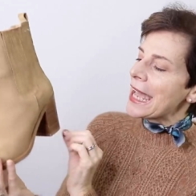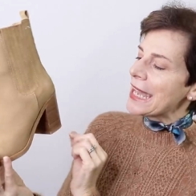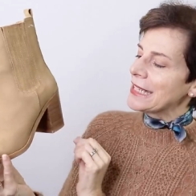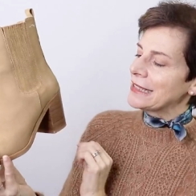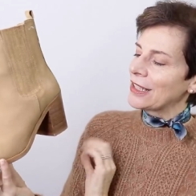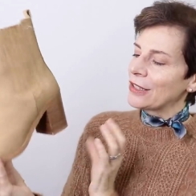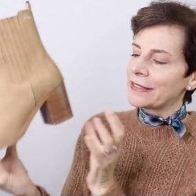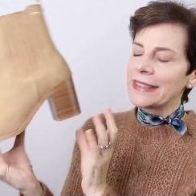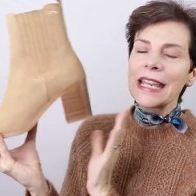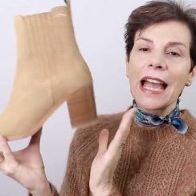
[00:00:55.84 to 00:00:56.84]
And uh,
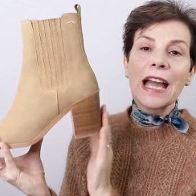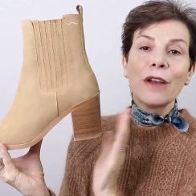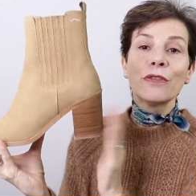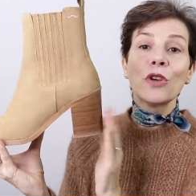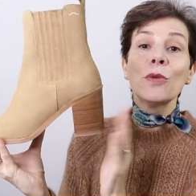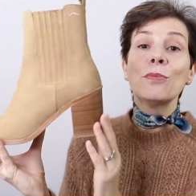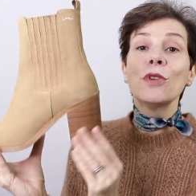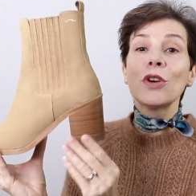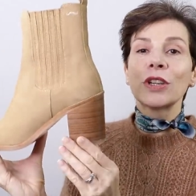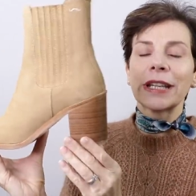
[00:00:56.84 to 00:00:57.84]
they have a
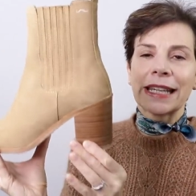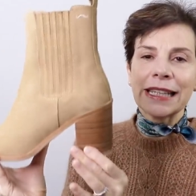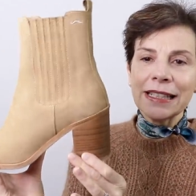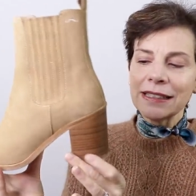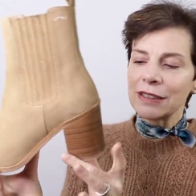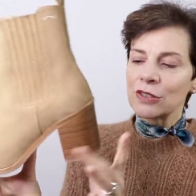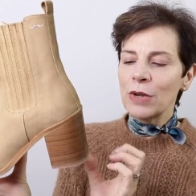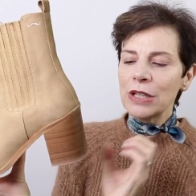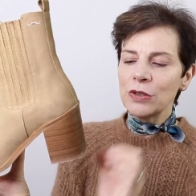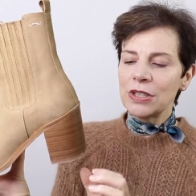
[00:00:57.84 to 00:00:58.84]
block heel.
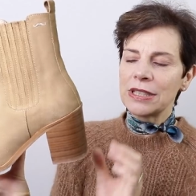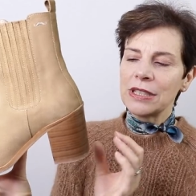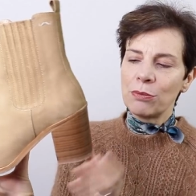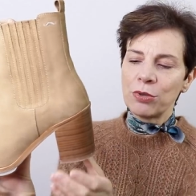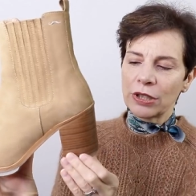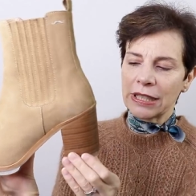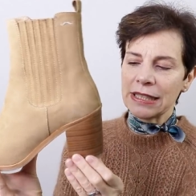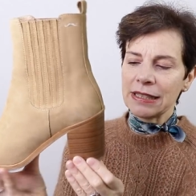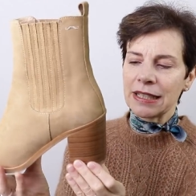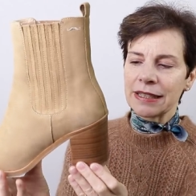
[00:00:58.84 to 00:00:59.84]
When you see a block
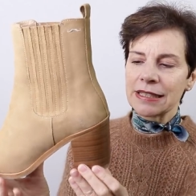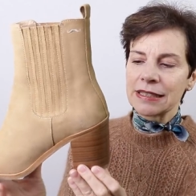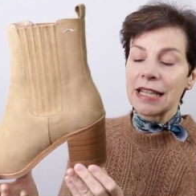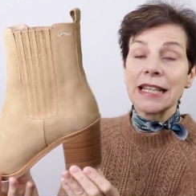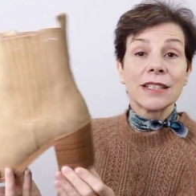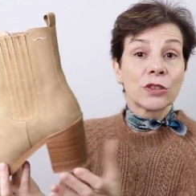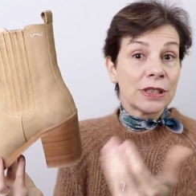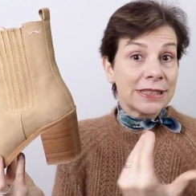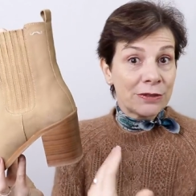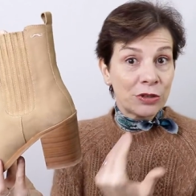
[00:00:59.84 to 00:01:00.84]
heel like that, so
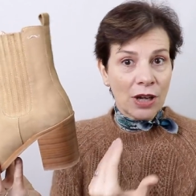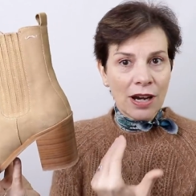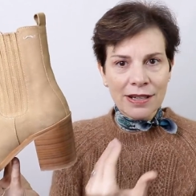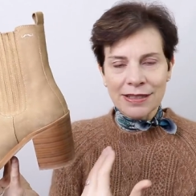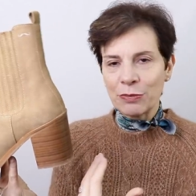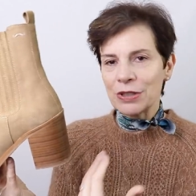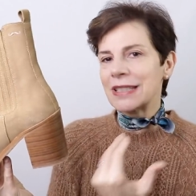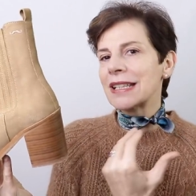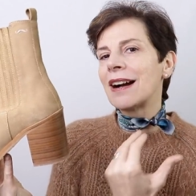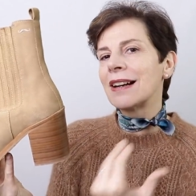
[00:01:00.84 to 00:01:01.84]
it gives you height, but
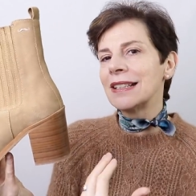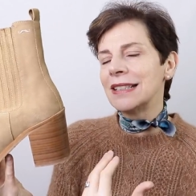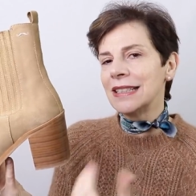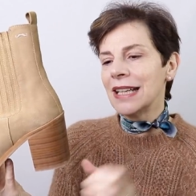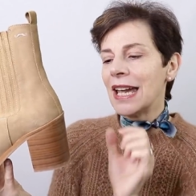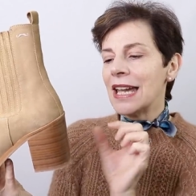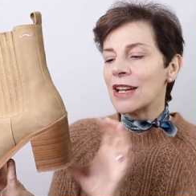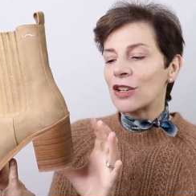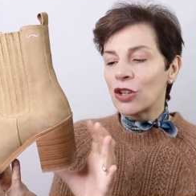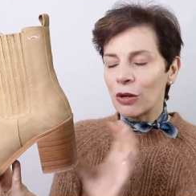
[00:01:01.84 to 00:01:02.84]
it's highly
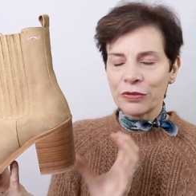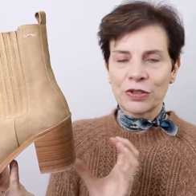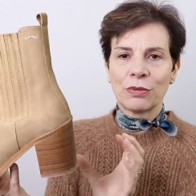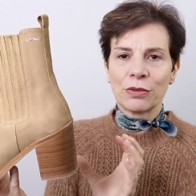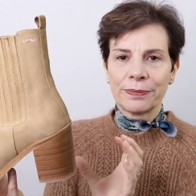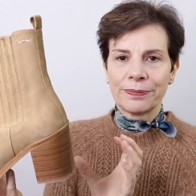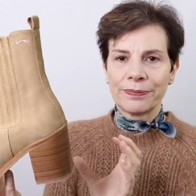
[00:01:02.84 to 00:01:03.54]
comfortable.